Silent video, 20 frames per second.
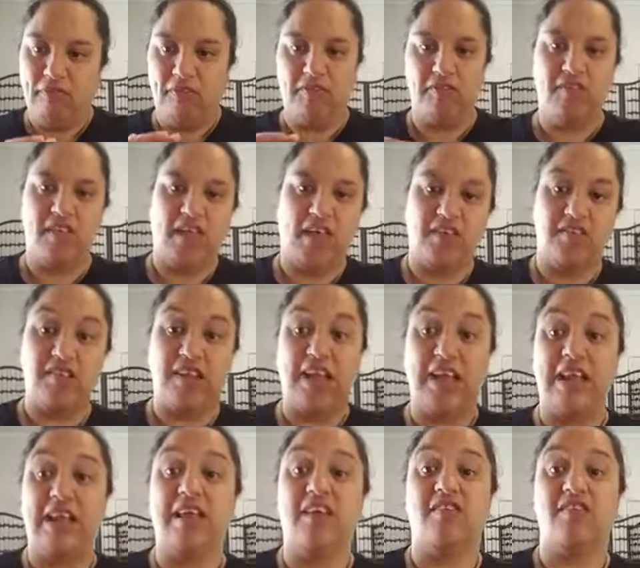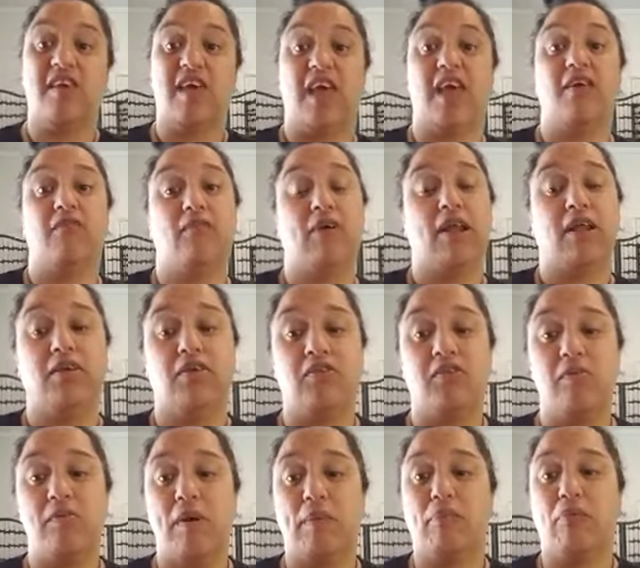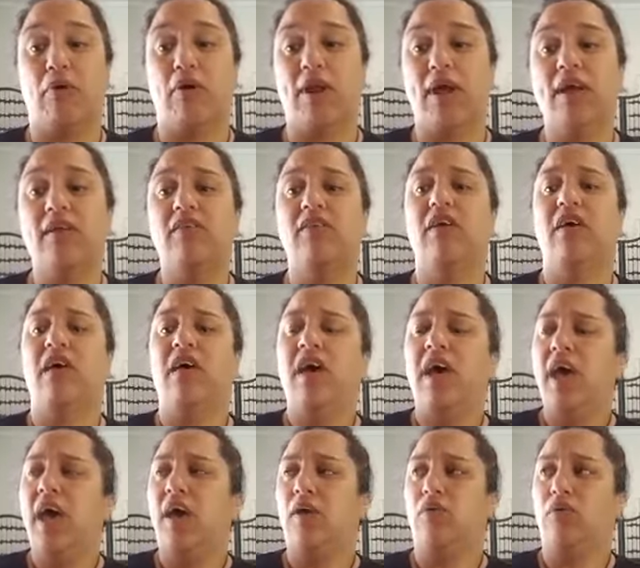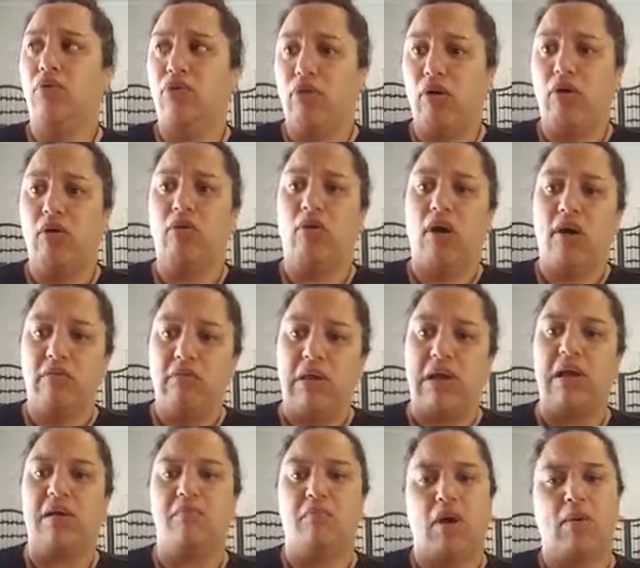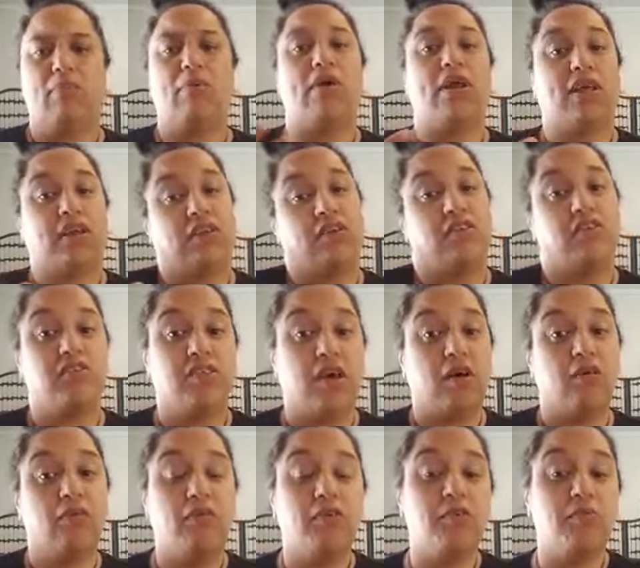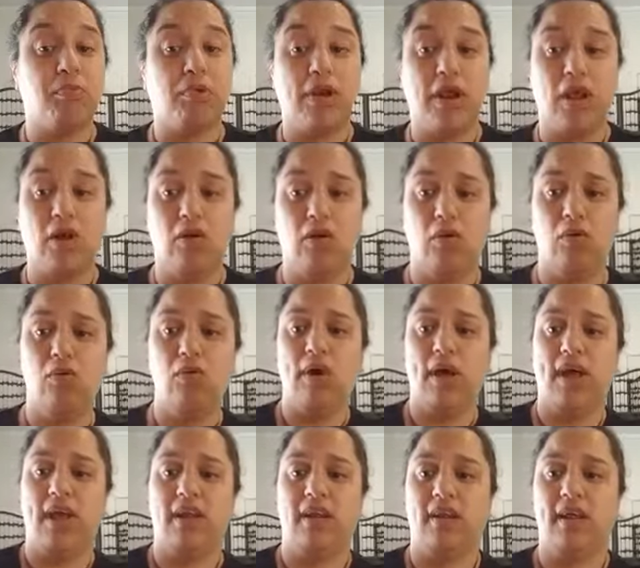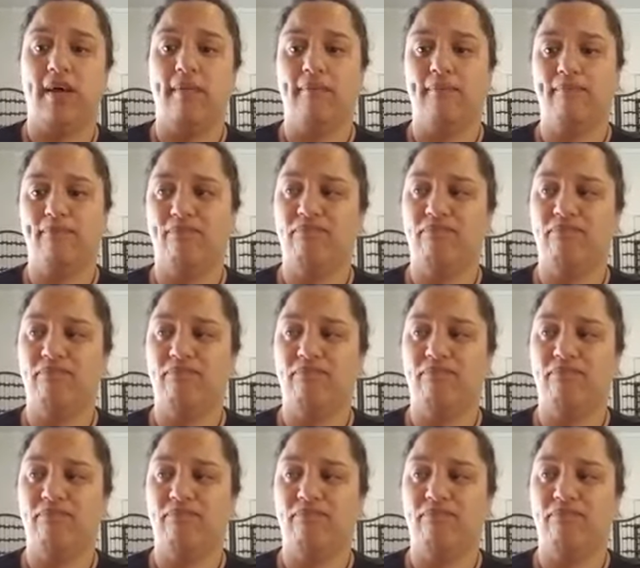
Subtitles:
offer stacks lately to add value to my product. And although I reckon my product itself is pretty cool and